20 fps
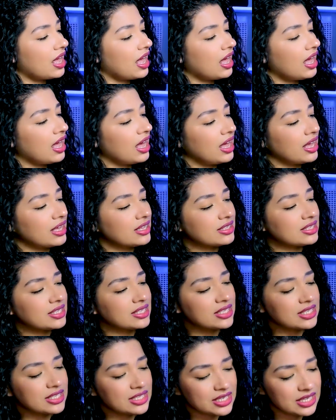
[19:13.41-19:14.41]
I
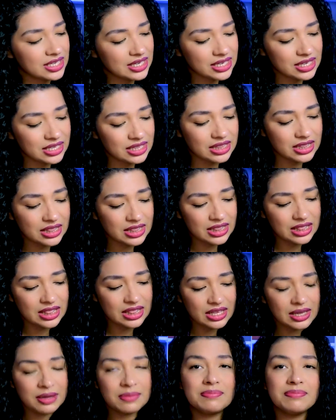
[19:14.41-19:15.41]
still
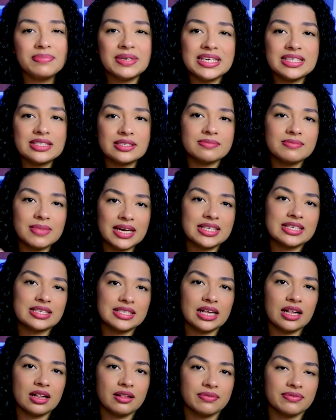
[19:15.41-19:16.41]
beat
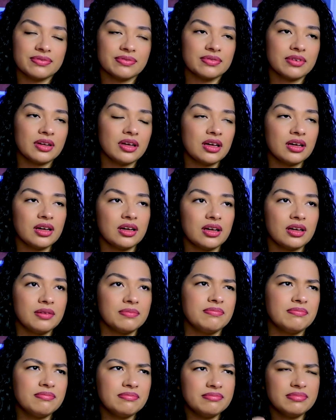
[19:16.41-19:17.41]
myself uh,
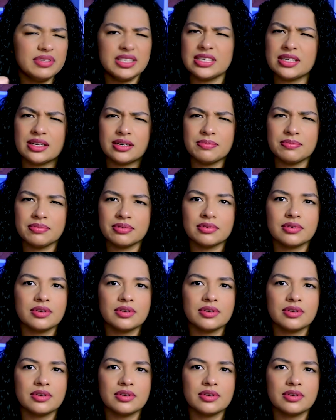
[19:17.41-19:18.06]
beat up